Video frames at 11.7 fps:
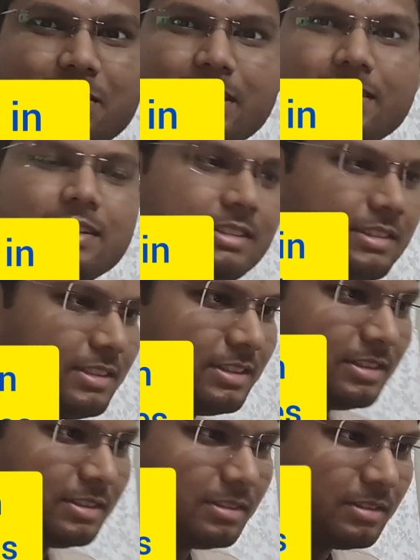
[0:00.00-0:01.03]
so I just
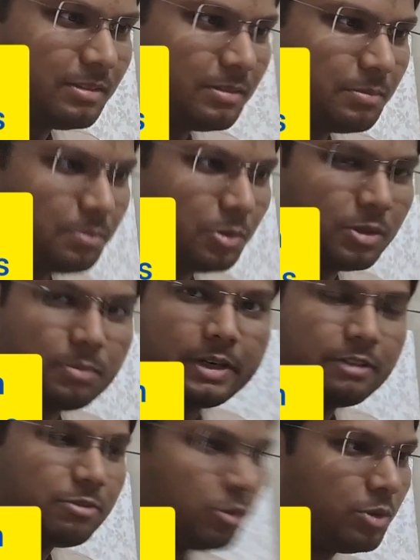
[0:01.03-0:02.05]
put
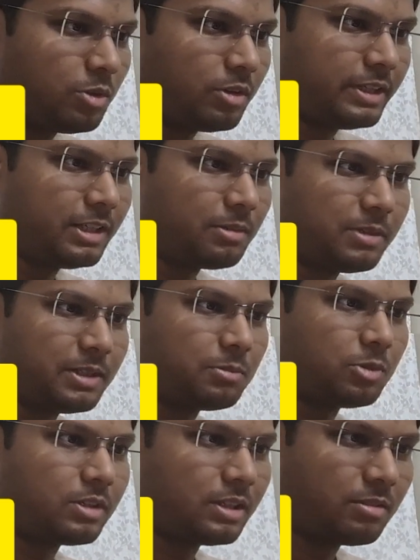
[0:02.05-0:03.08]
my phone on airplane
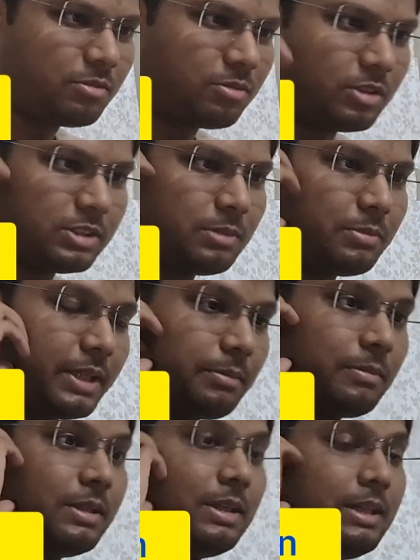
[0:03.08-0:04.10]
mode for some time.
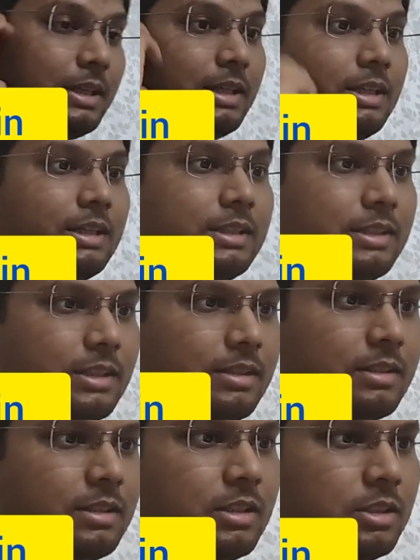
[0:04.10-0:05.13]
Yeah.
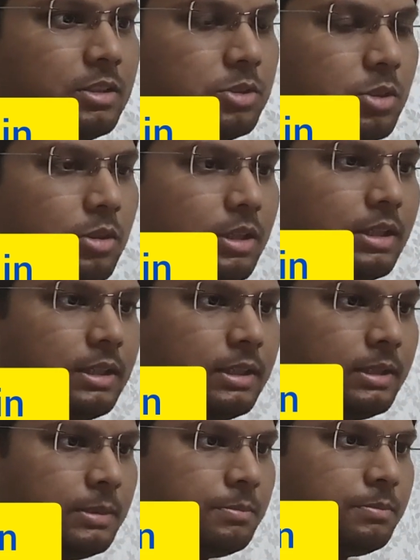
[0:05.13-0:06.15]

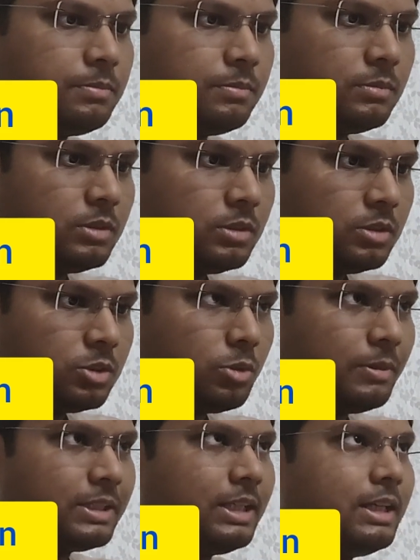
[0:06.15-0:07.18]
So so
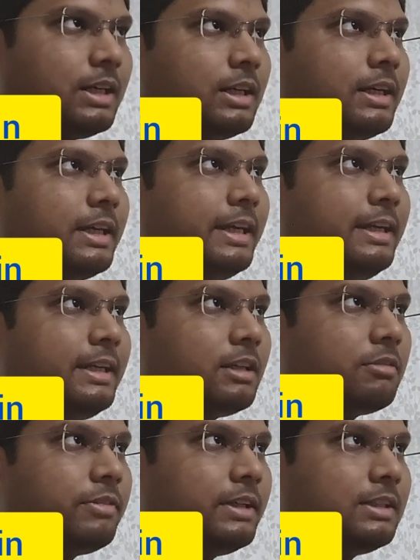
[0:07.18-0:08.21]
basically,
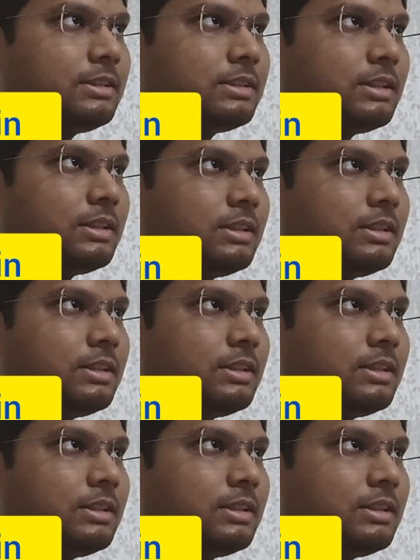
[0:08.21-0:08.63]
interface.